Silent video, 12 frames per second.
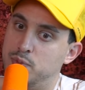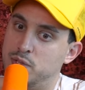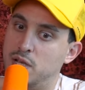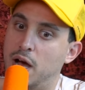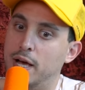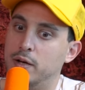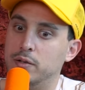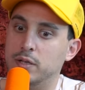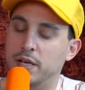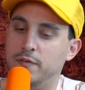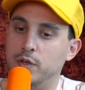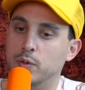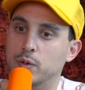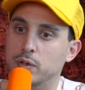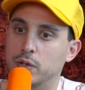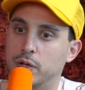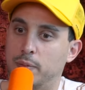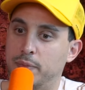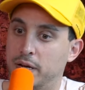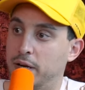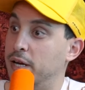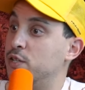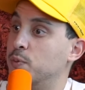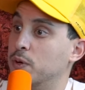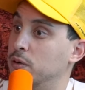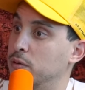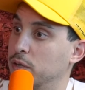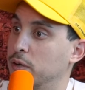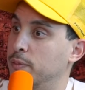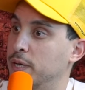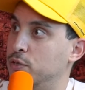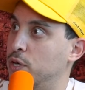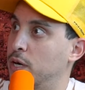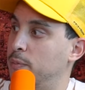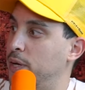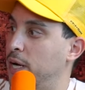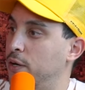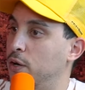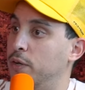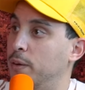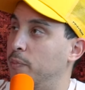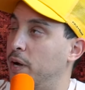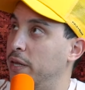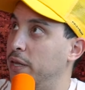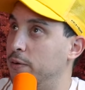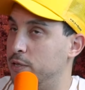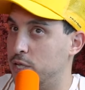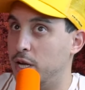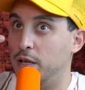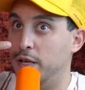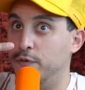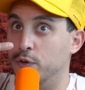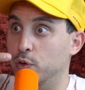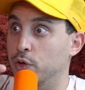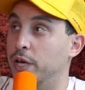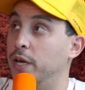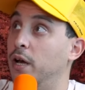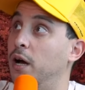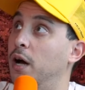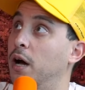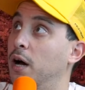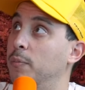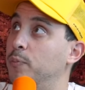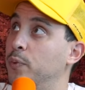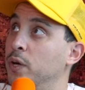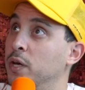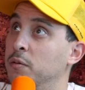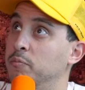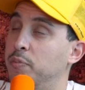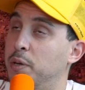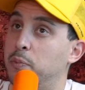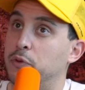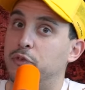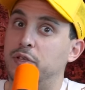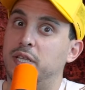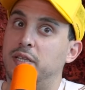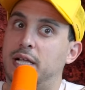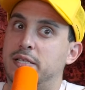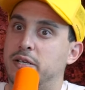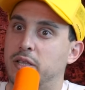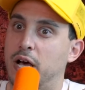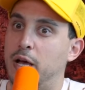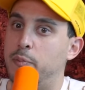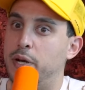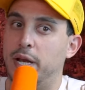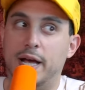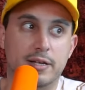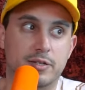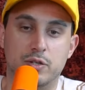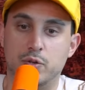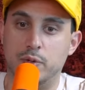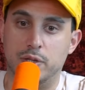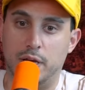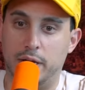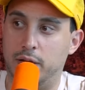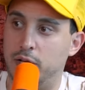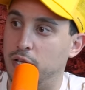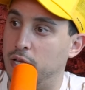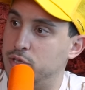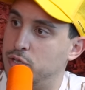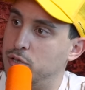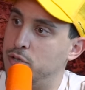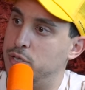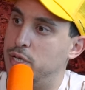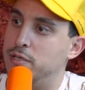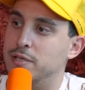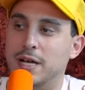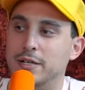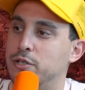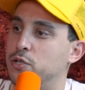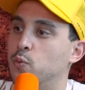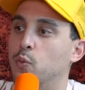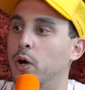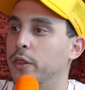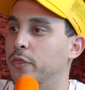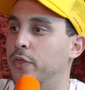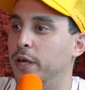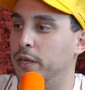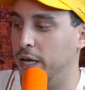Style, if you were look, I'm not an expert, you know, I'm not trying to, but I know that body language style, if you're looking up, people think that that's a lie, but it has to do with like clusters. It's not just one thing.